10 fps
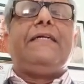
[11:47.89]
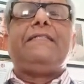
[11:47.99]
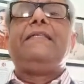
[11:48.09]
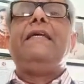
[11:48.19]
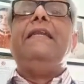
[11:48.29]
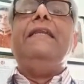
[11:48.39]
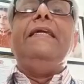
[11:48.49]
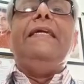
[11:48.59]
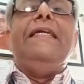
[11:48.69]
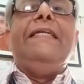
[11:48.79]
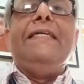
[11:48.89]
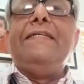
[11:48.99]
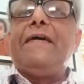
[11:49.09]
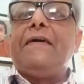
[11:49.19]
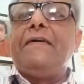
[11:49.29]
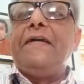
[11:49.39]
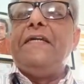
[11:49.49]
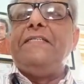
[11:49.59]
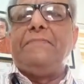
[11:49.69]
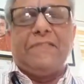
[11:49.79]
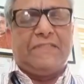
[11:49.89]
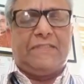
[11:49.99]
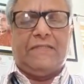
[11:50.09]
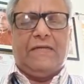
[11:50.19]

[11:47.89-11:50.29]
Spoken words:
is the linear arrangement,